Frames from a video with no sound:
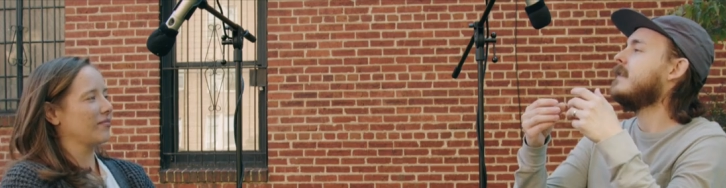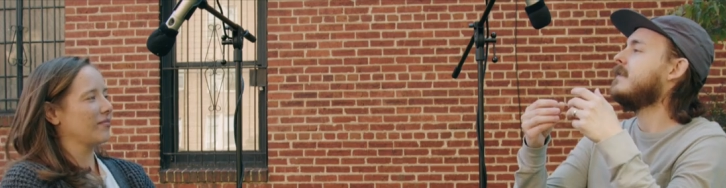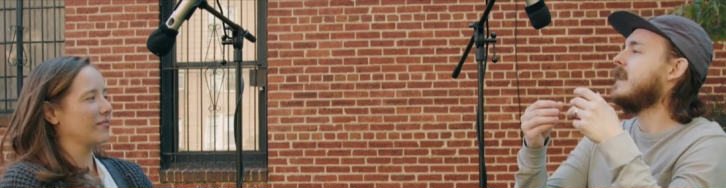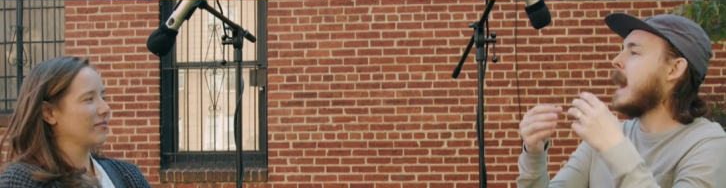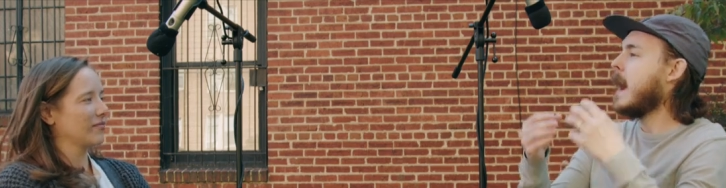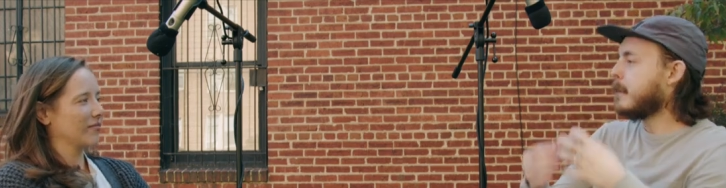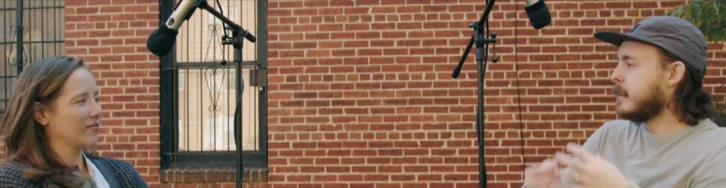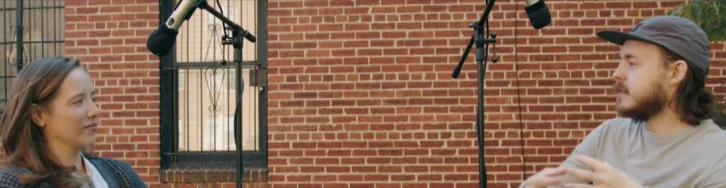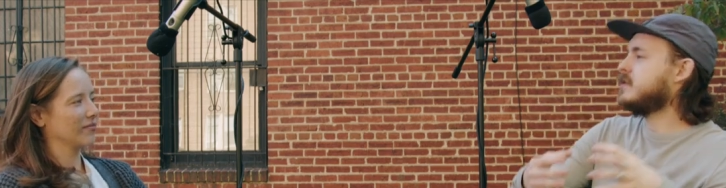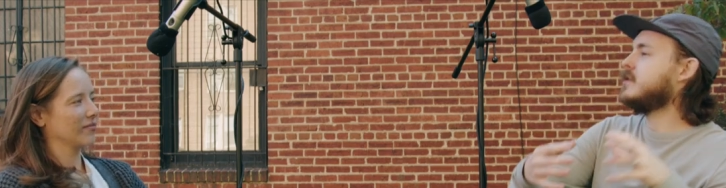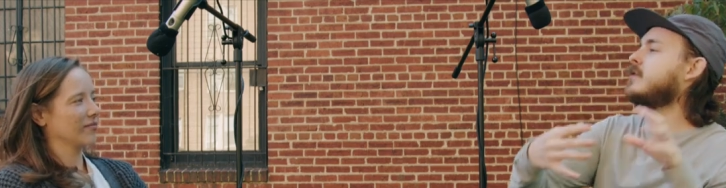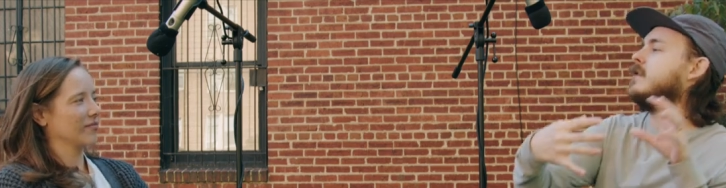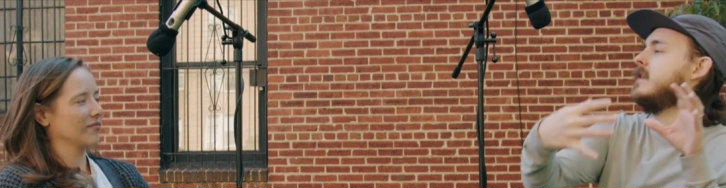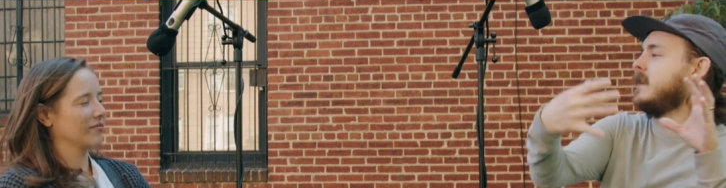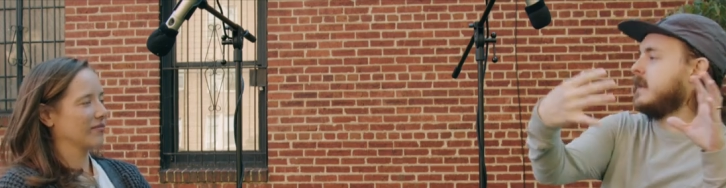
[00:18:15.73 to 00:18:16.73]
Speaker 1: the
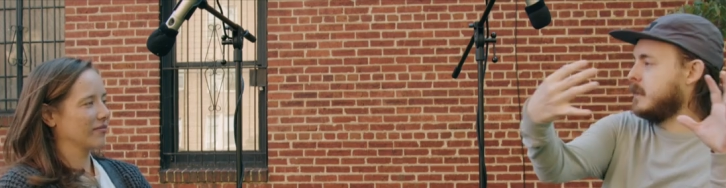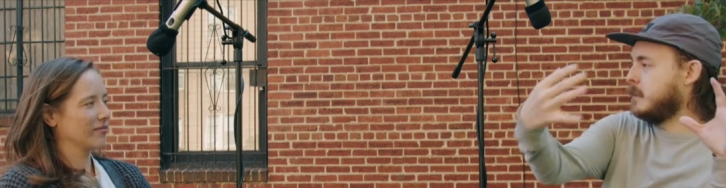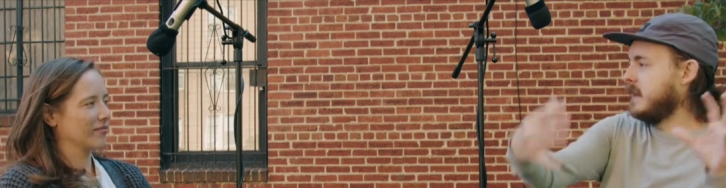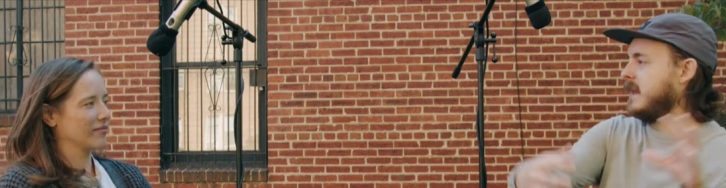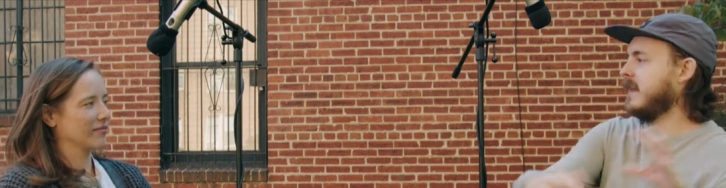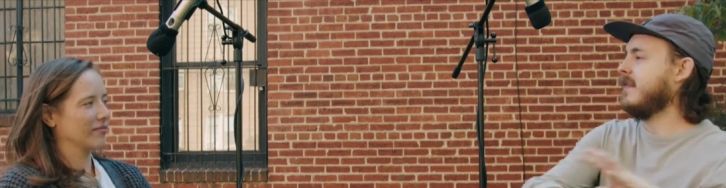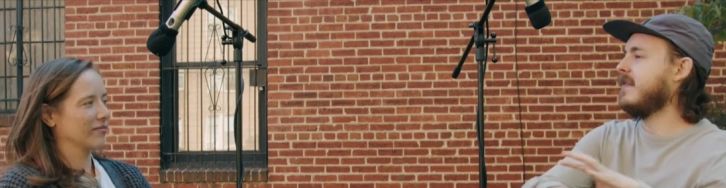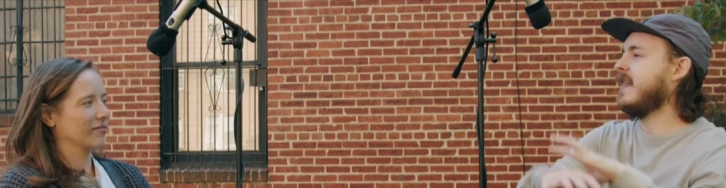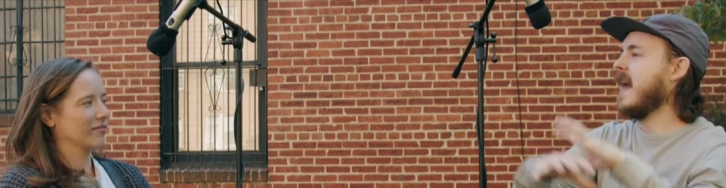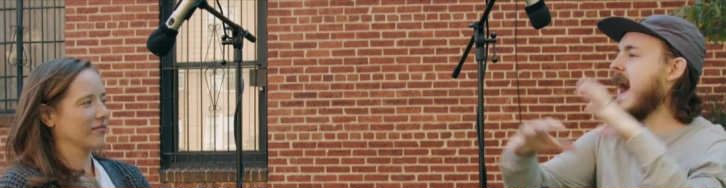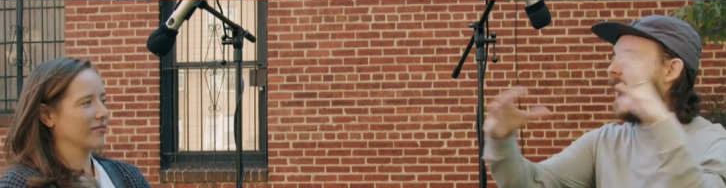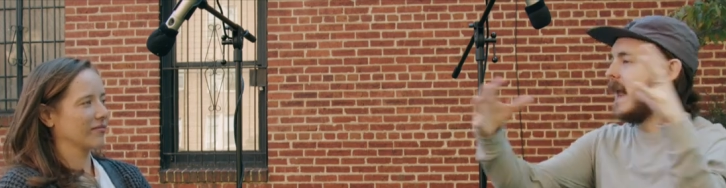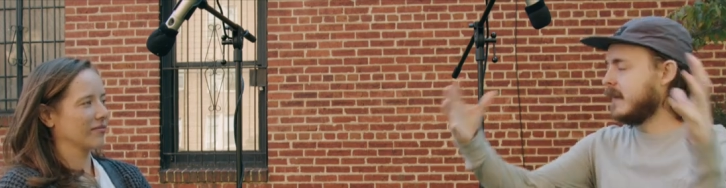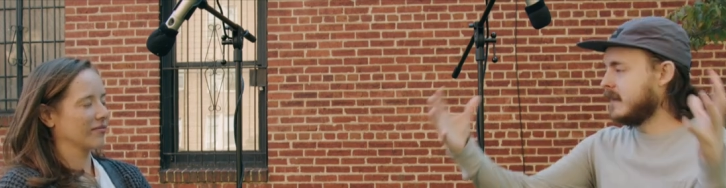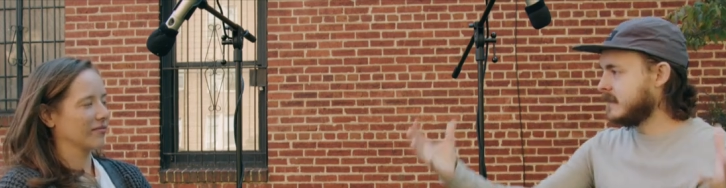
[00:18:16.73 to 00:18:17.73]
opportunity to be in
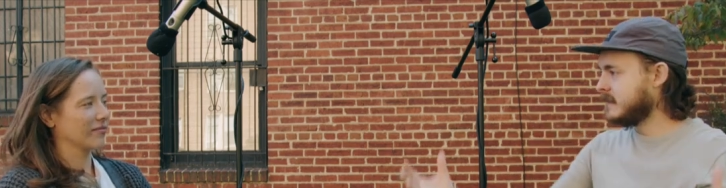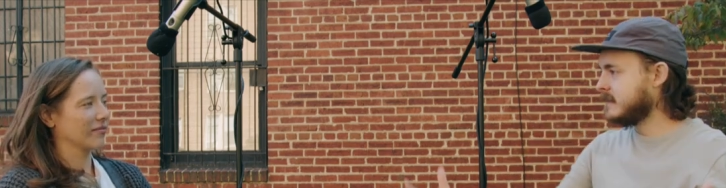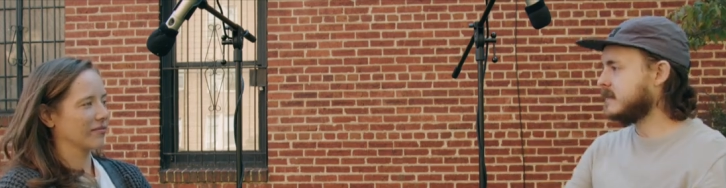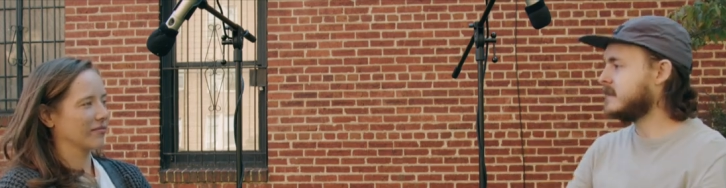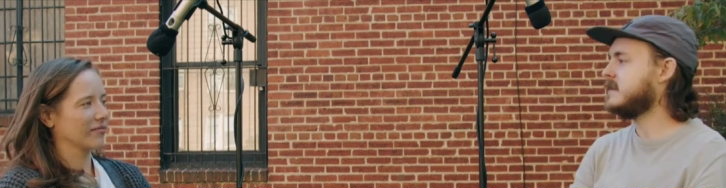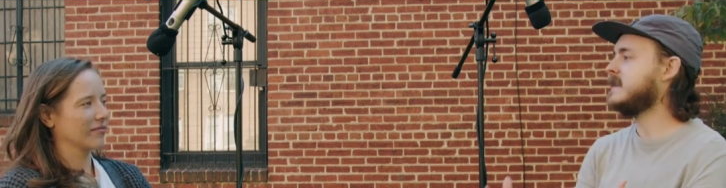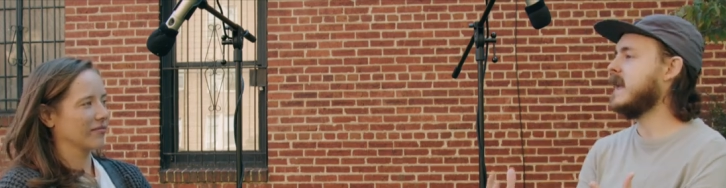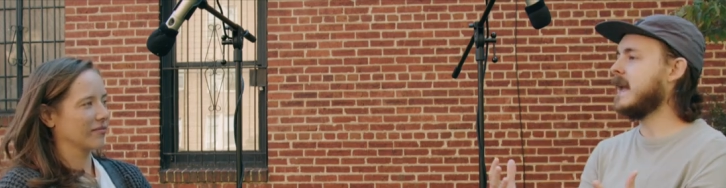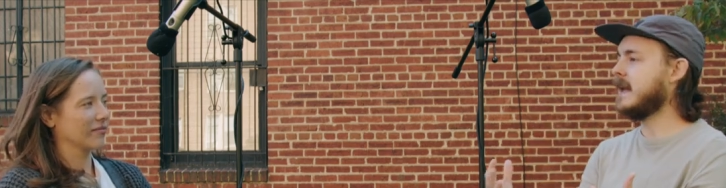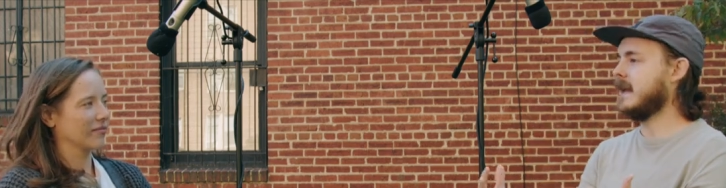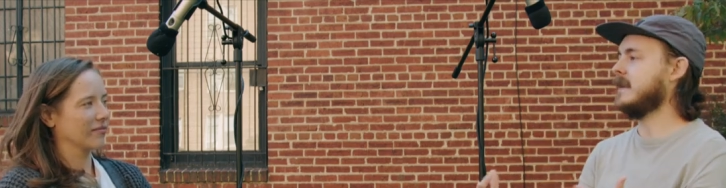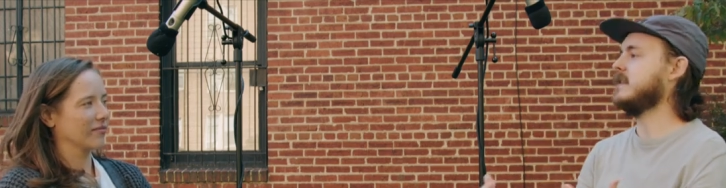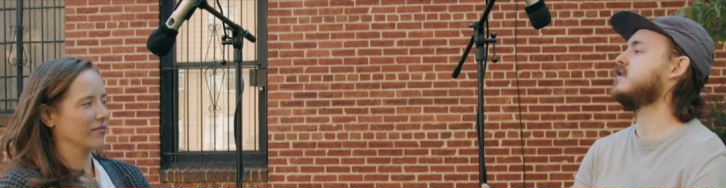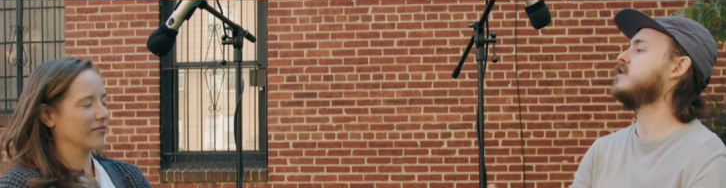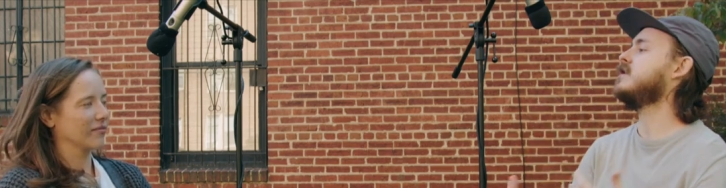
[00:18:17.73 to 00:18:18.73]
that
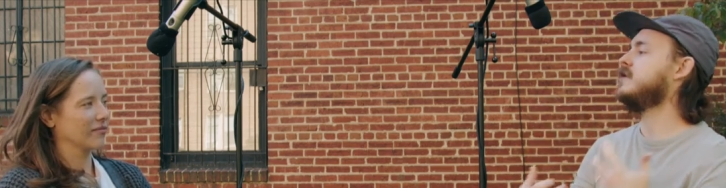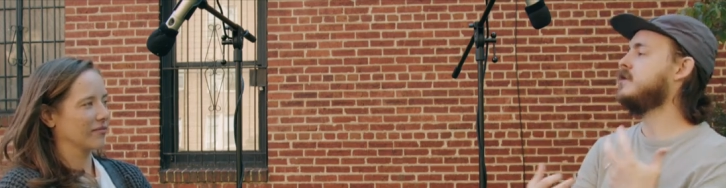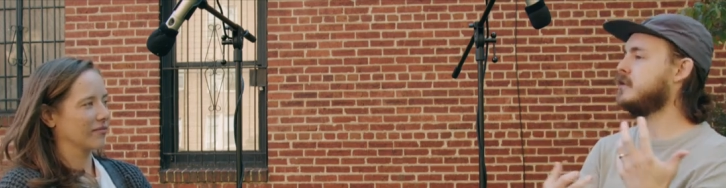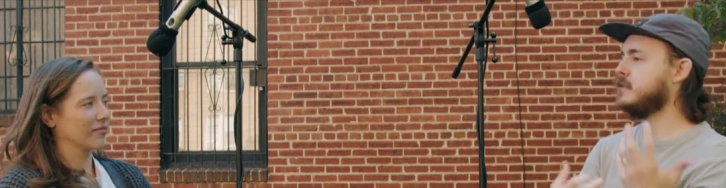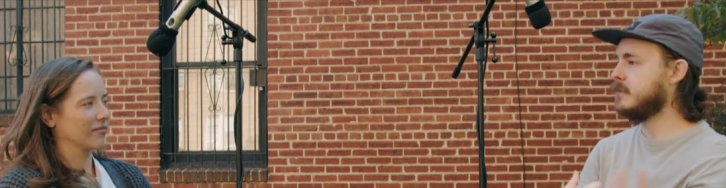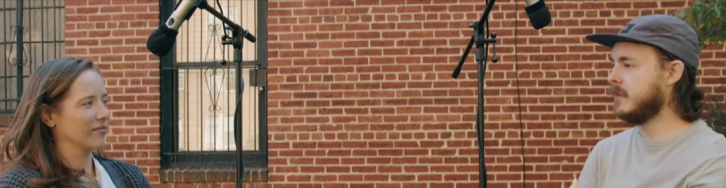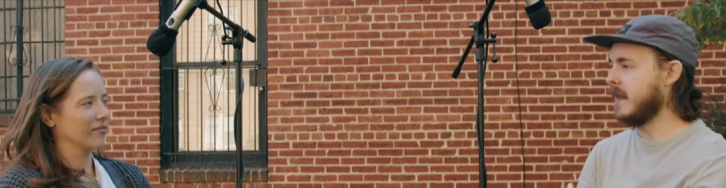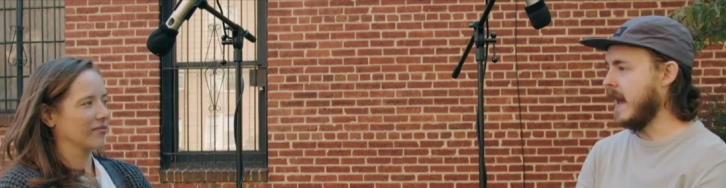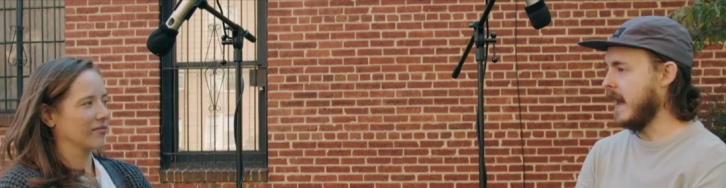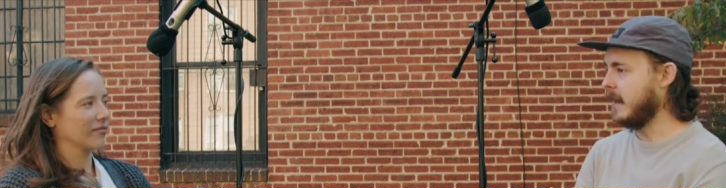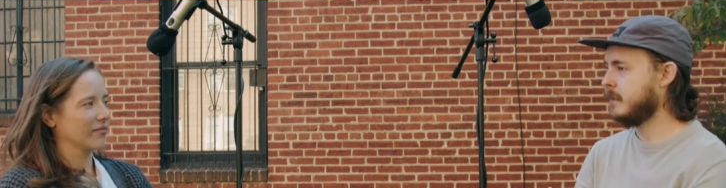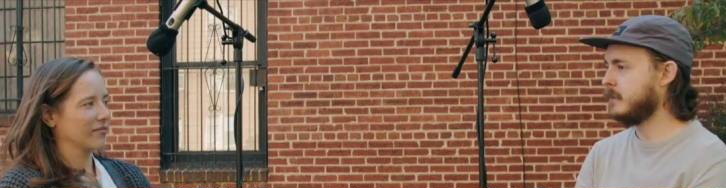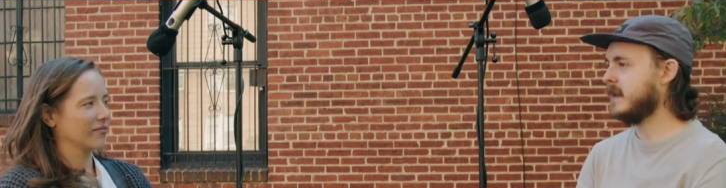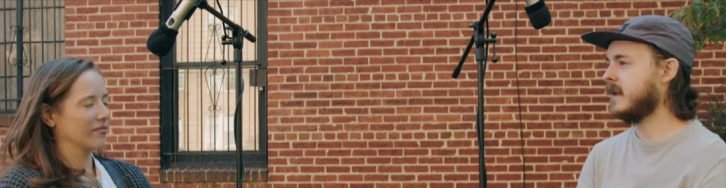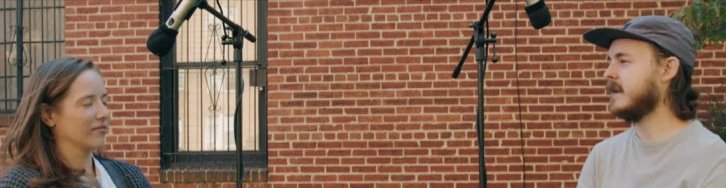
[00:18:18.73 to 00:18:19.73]
setting to do that
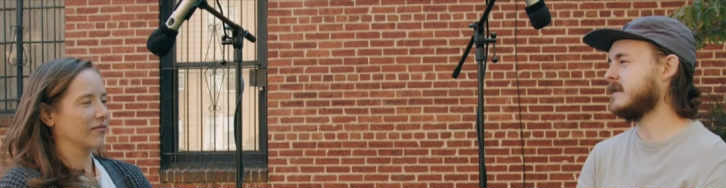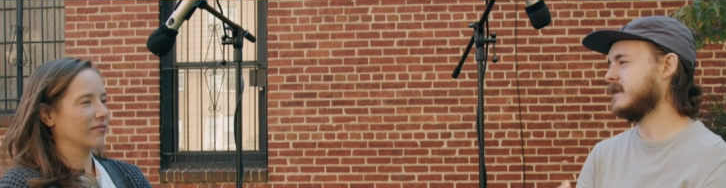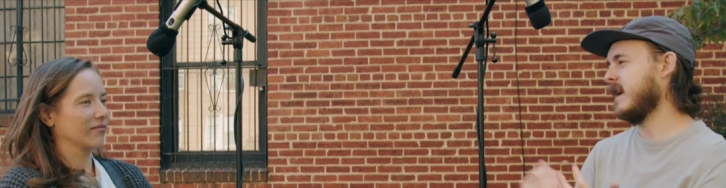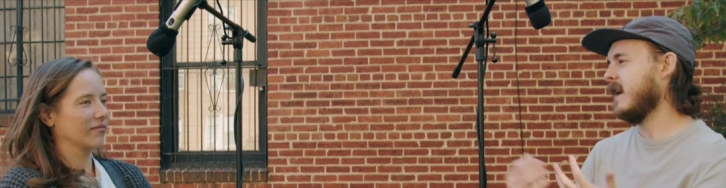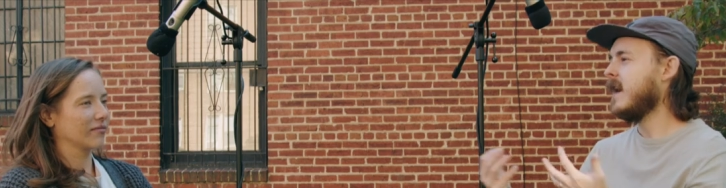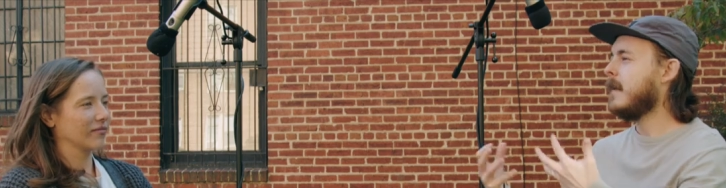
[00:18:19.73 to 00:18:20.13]
because